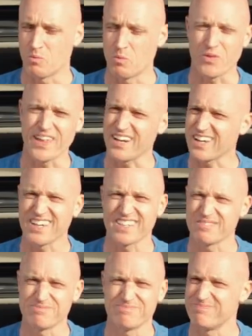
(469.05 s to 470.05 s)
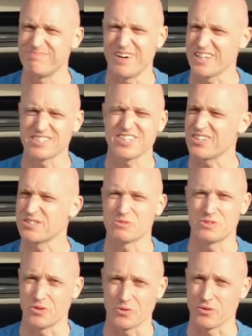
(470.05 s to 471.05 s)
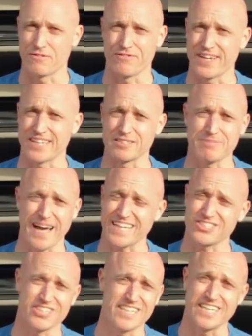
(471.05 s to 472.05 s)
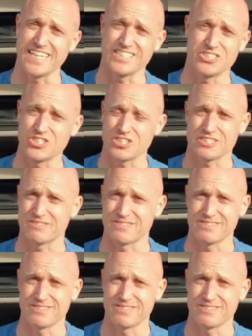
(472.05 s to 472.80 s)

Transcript: Well, then I started doing all the figures, but actually it just